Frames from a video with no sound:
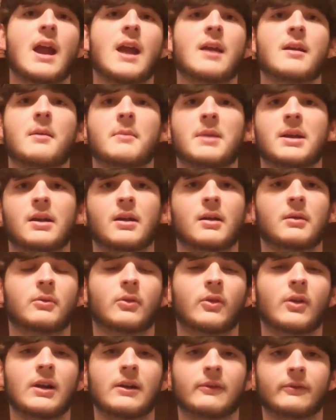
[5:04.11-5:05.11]
And I mean,
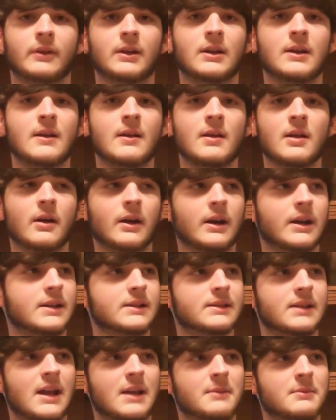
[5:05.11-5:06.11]
good grief. All right,
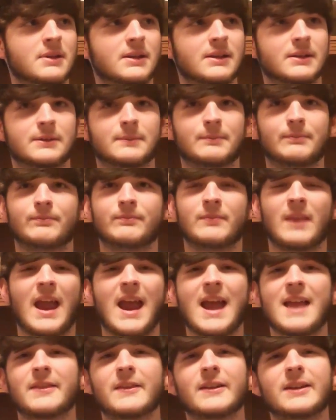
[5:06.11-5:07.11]
his name is
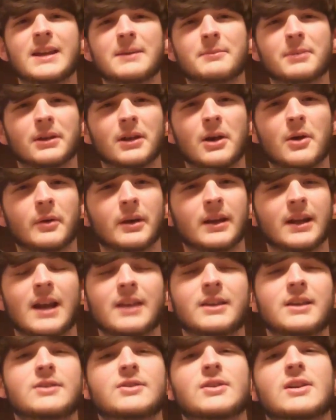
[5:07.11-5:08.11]
Anthony Baloney, and I
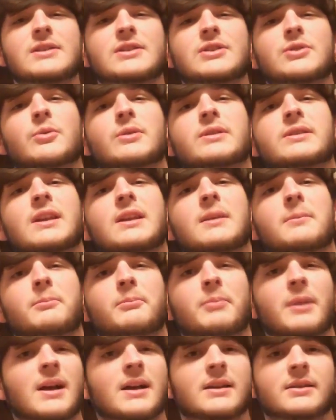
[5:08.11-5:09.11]
think Jon Stewart said
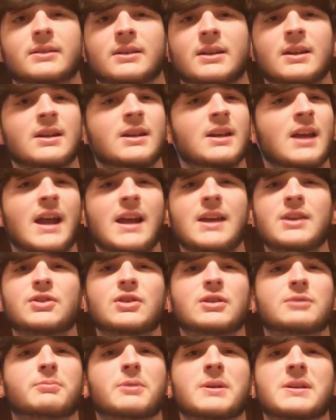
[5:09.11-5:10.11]
it best. He's
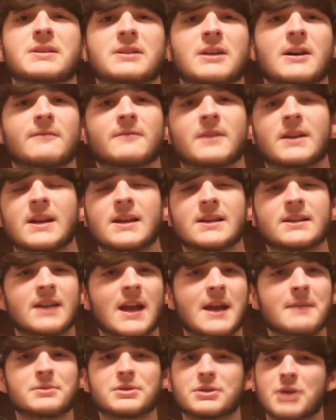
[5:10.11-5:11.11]
just pissed off that his
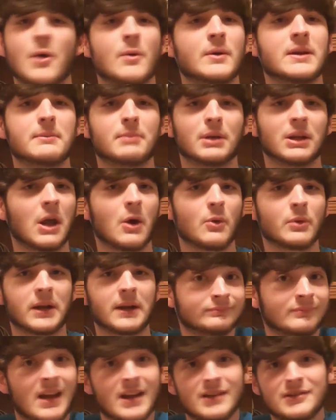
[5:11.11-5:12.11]
name's Tony
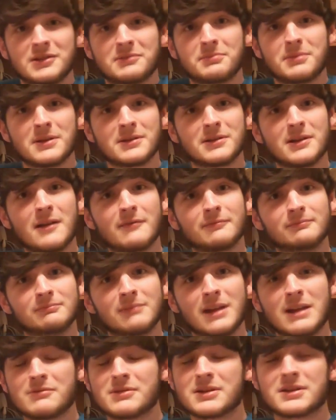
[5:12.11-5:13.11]
Baloney. He's just pissed off.
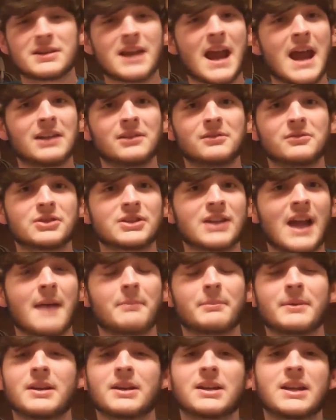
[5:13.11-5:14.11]
He was a sad little
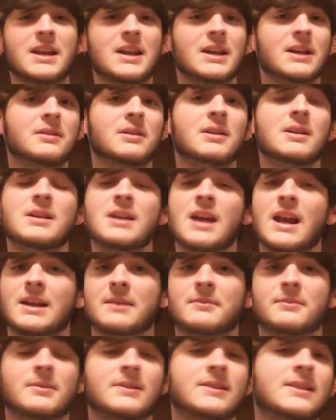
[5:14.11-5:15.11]
sap of a kid, and he
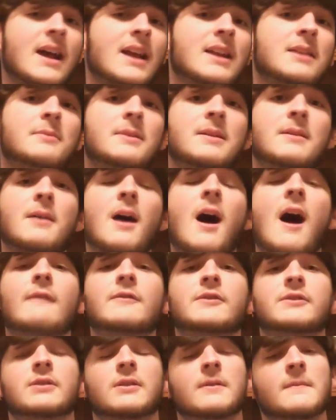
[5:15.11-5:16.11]
decided to be an
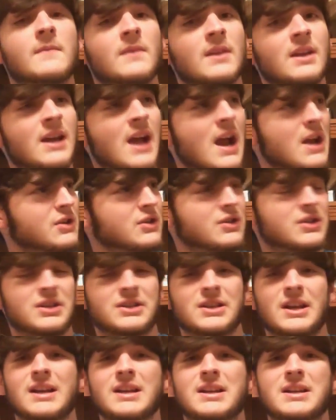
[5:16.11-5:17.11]
officer, and just
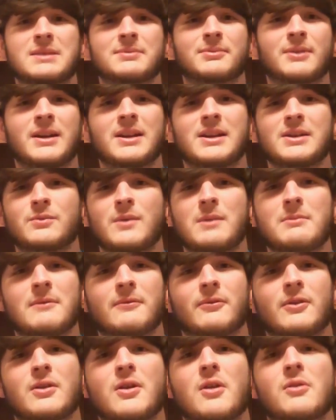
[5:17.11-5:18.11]
decided to spray these women
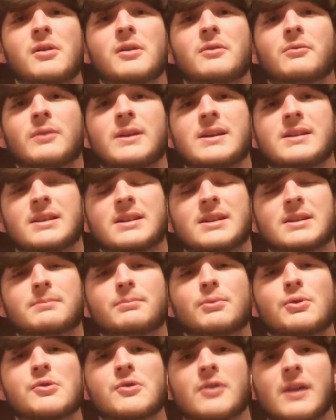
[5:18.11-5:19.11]
for no good reason. It's
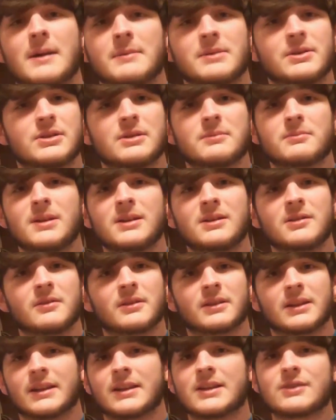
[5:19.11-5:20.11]
bullcrap. You shouldn't be
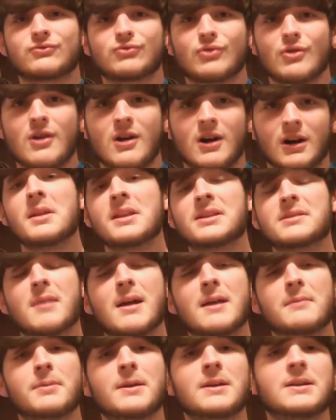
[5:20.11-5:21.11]
doing that. That's wrong. But it's
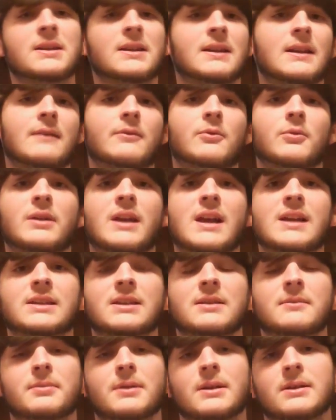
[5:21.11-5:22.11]
my opinion, and everyone has
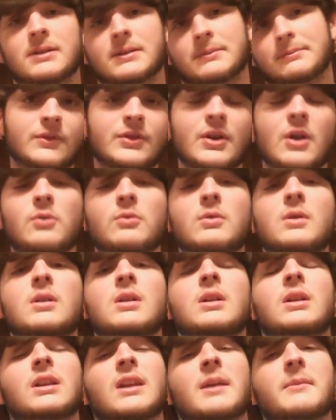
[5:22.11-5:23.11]
an opinion. So,
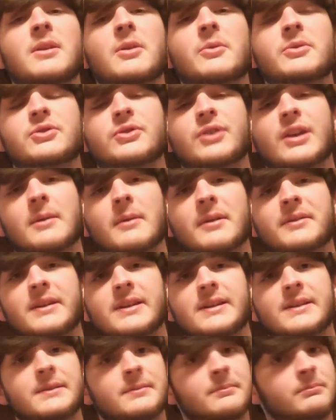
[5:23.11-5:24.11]
let me know what you think about
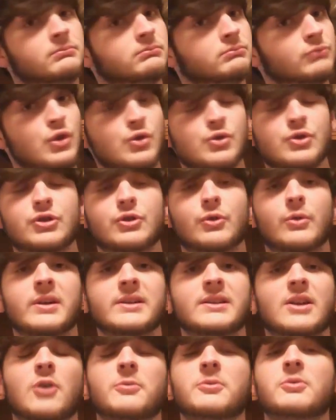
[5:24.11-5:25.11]
these news
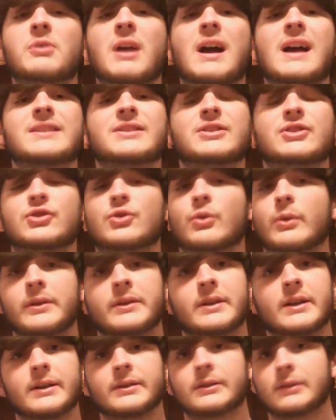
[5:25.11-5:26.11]
stories. I hope you guys
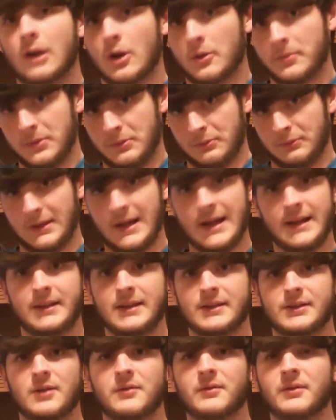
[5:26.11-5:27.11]
enjoyed this. I hope you liked
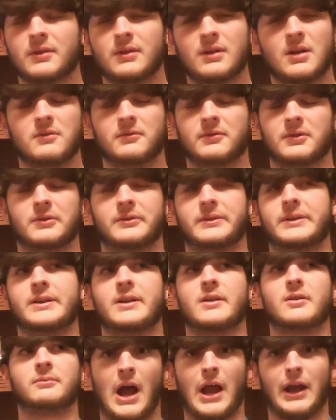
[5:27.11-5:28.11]
this over, you
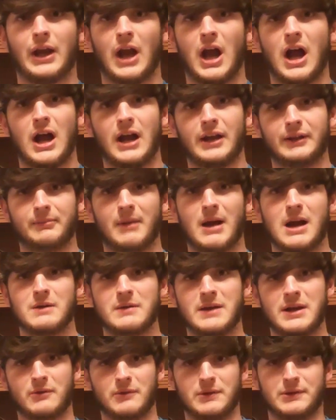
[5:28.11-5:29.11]
know, hey guys, my
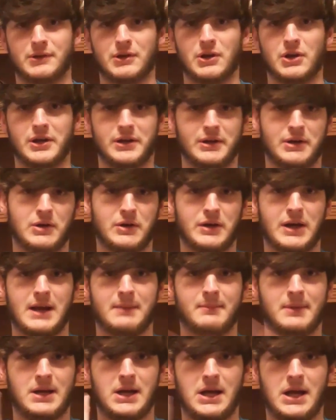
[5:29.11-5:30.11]
week was good.
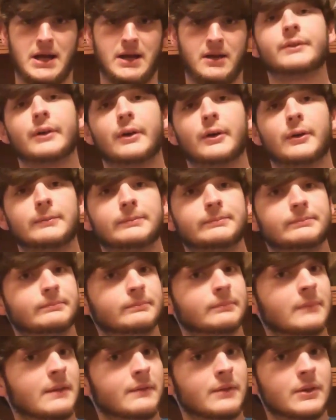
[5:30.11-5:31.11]
Okay, bye. So,
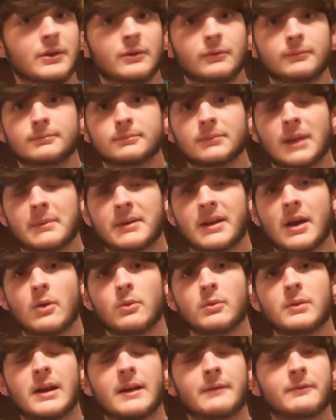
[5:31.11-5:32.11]
if you do, let me
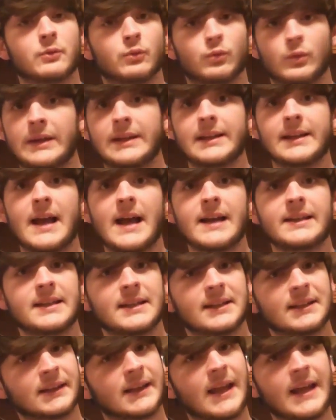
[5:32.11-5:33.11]
know. And if you really liked
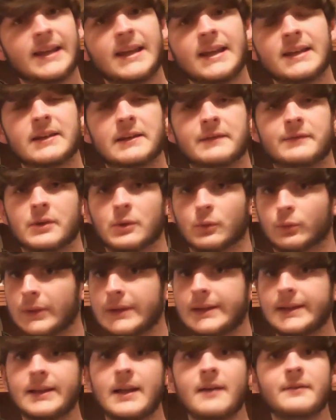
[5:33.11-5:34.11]
it, like it. And if you
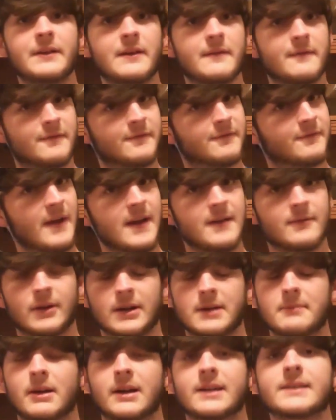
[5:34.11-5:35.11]
really loved it,
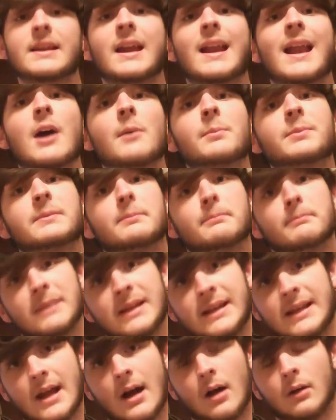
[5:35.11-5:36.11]
favorite it, because that helps
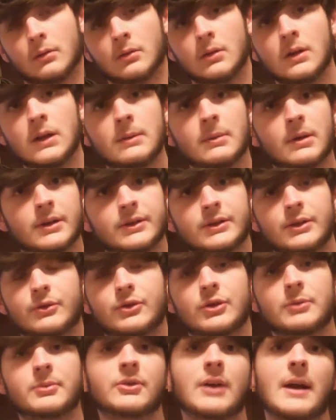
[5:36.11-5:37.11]
me out. Because
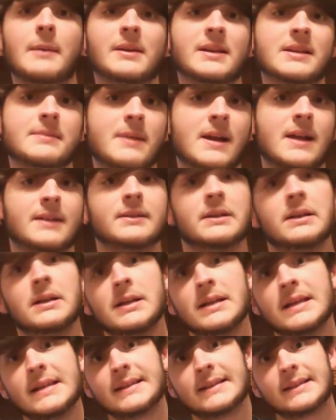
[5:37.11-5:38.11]
YouTube's crapping its pants
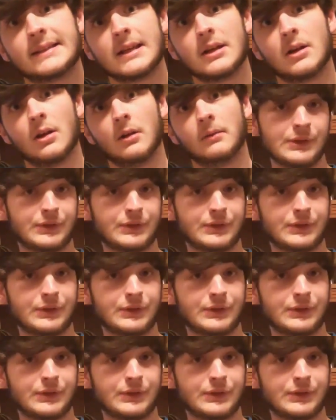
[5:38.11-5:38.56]
still.